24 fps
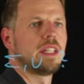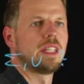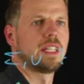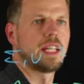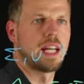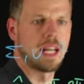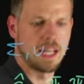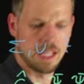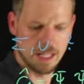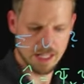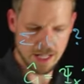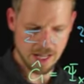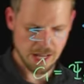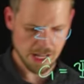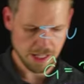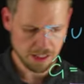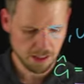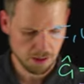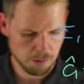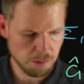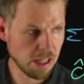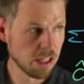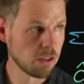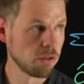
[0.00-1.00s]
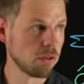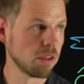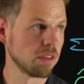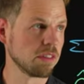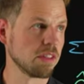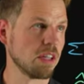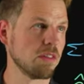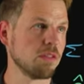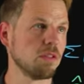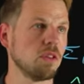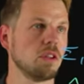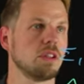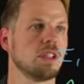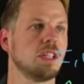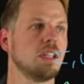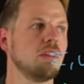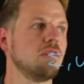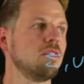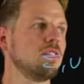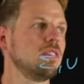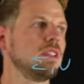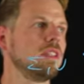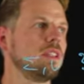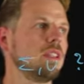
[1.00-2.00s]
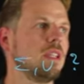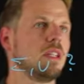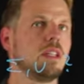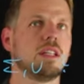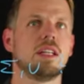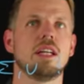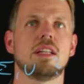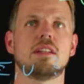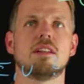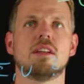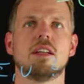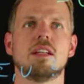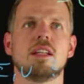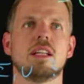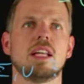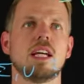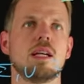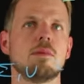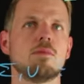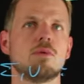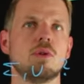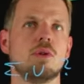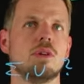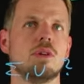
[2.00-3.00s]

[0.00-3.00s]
k-hat matrix. I have not given yet a name to